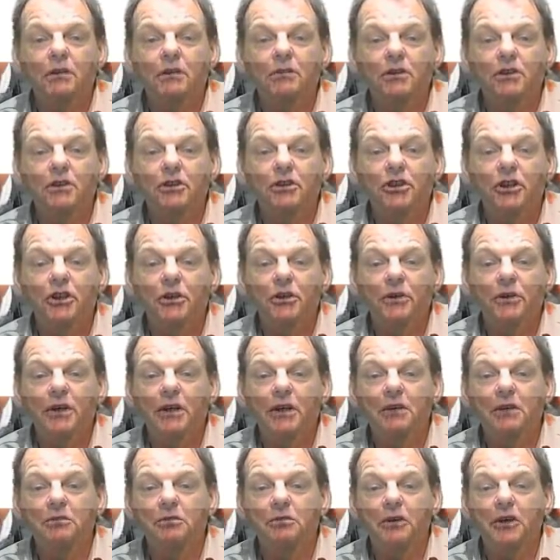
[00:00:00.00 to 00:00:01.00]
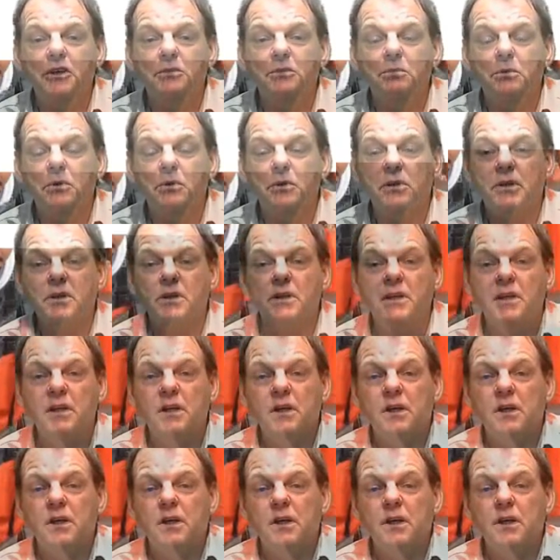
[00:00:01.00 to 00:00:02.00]
of it and sharing it on Facebook.
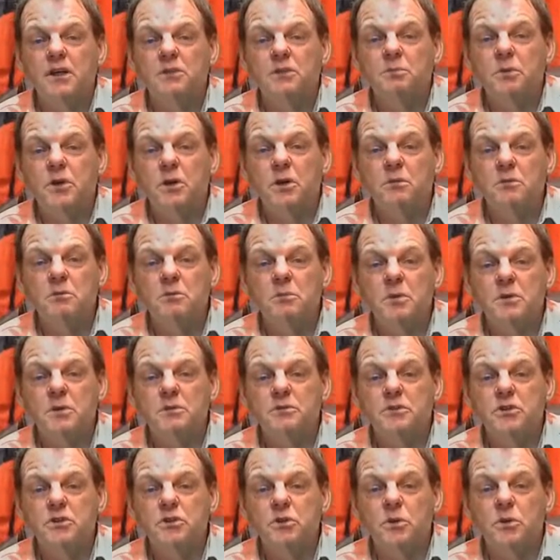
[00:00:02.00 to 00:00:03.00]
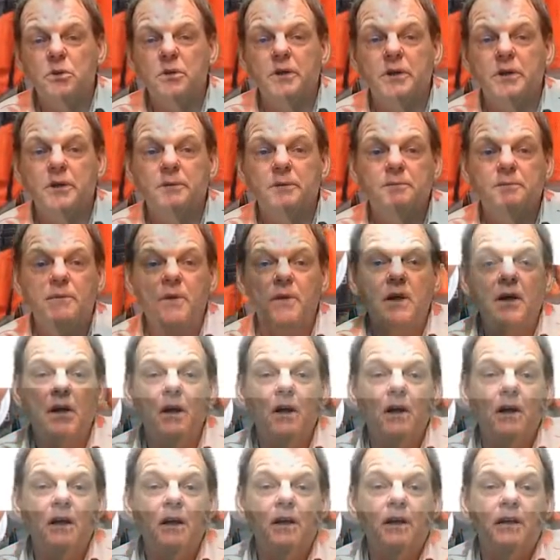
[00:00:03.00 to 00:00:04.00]
And it's become a bit of a story.
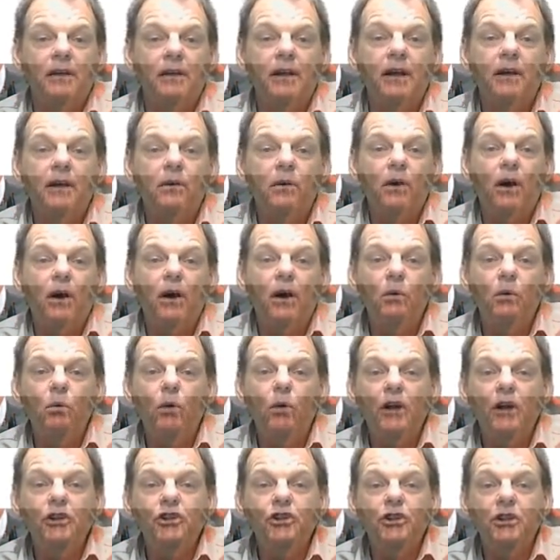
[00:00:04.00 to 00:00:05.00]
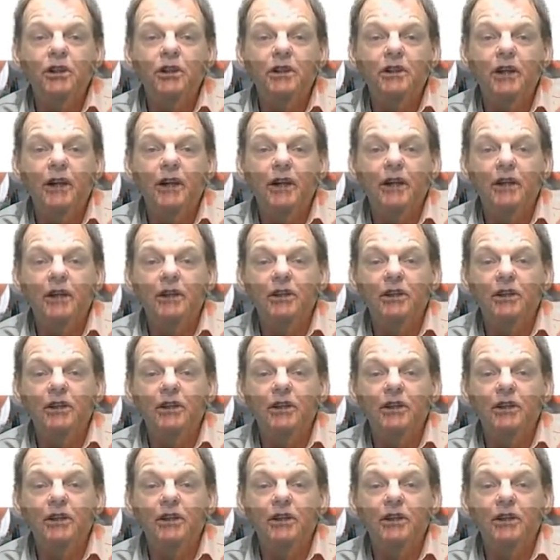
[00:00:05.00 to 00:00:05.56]
Now, I want you to take